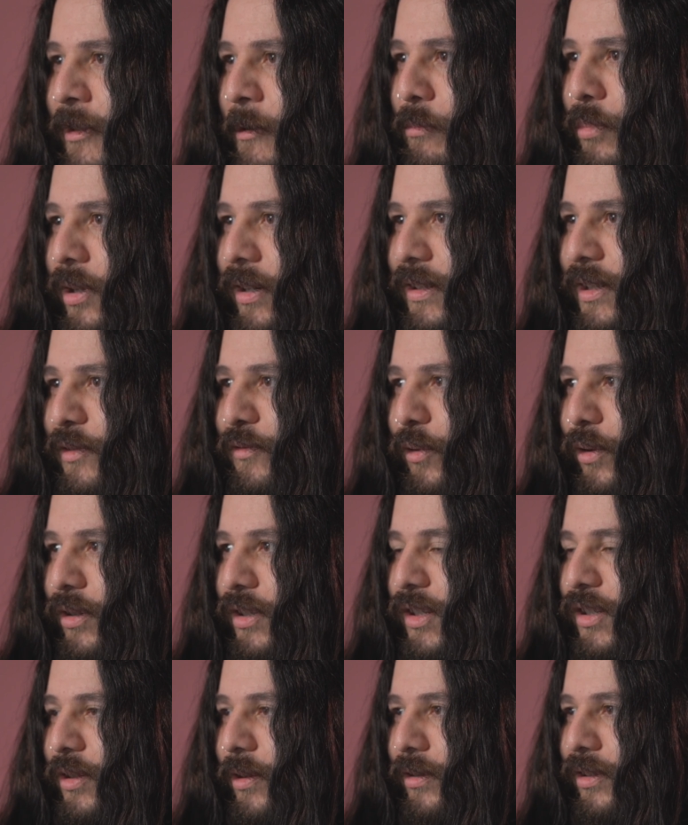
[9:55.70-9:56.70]
But as far
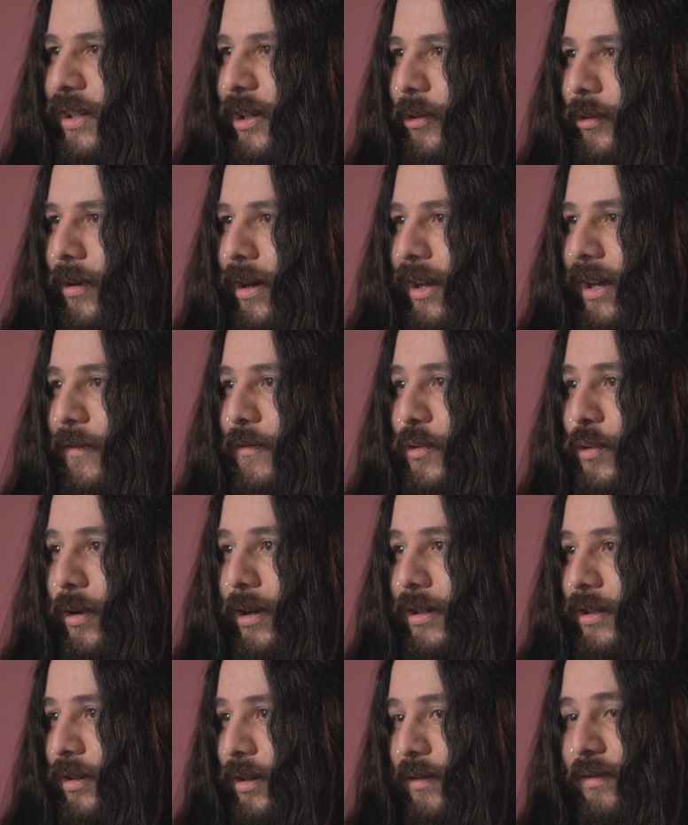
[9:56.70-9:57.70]
as the song title, I have no
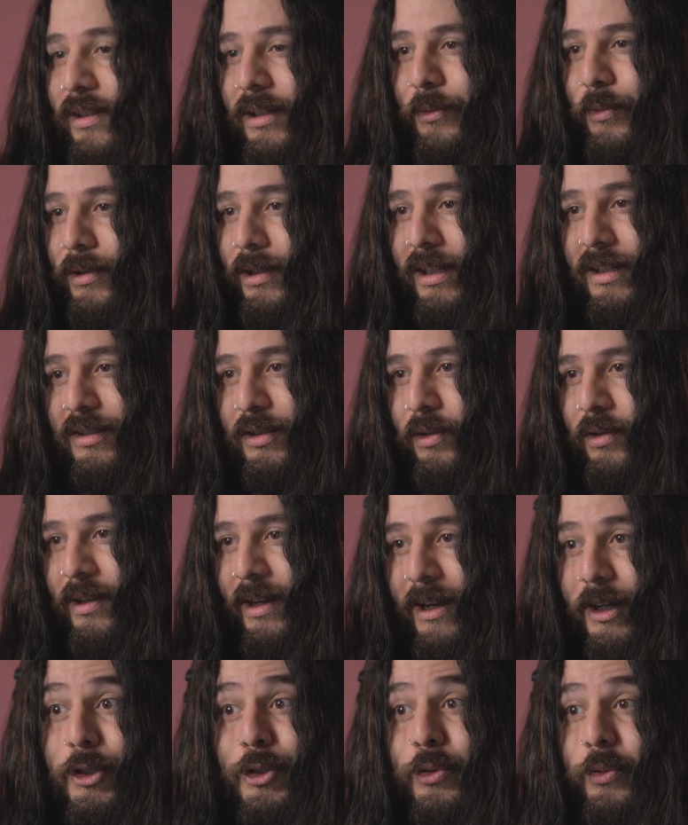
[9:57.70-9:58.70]
idea if that relates to the
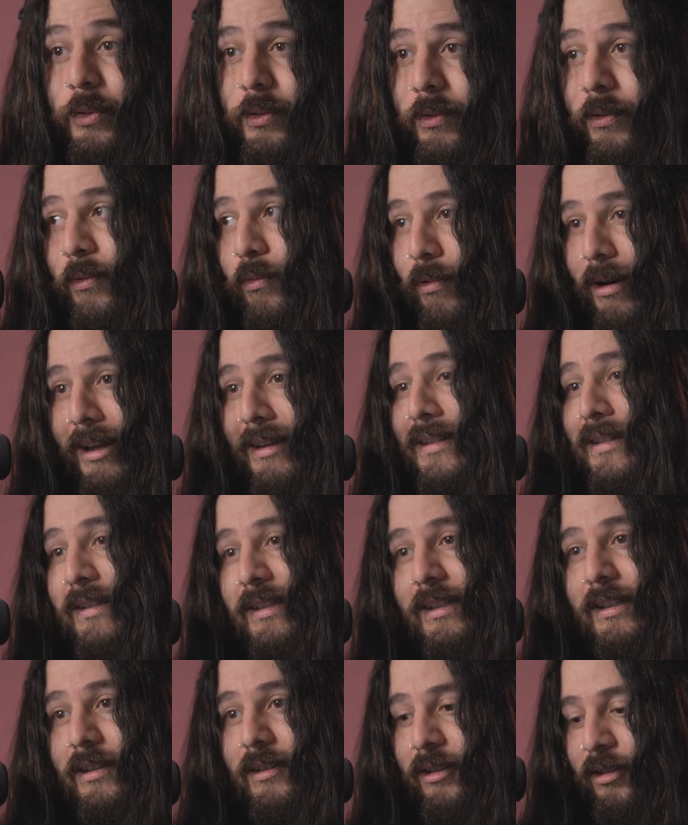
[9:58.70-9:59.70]
actual Red
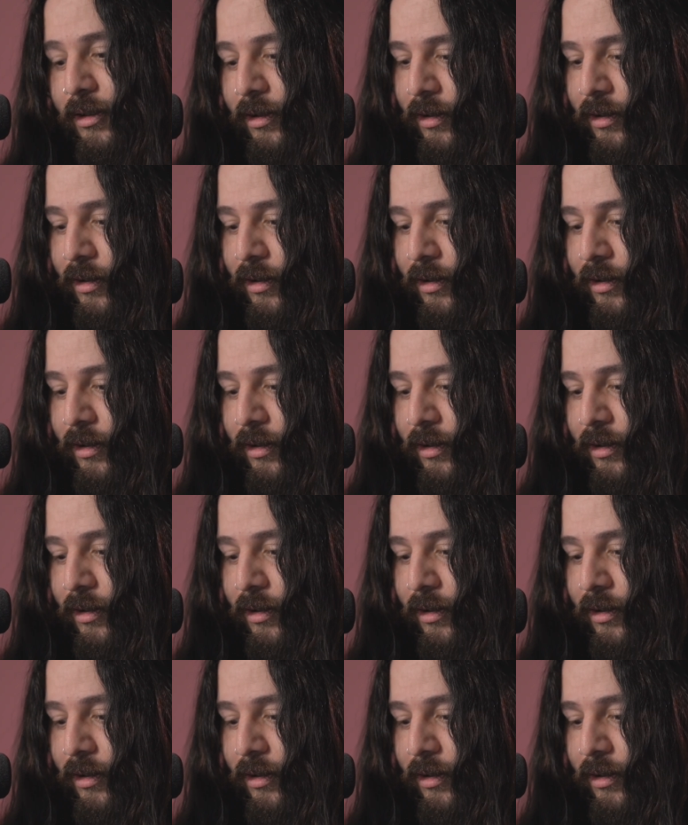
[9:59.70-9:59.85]
Sea.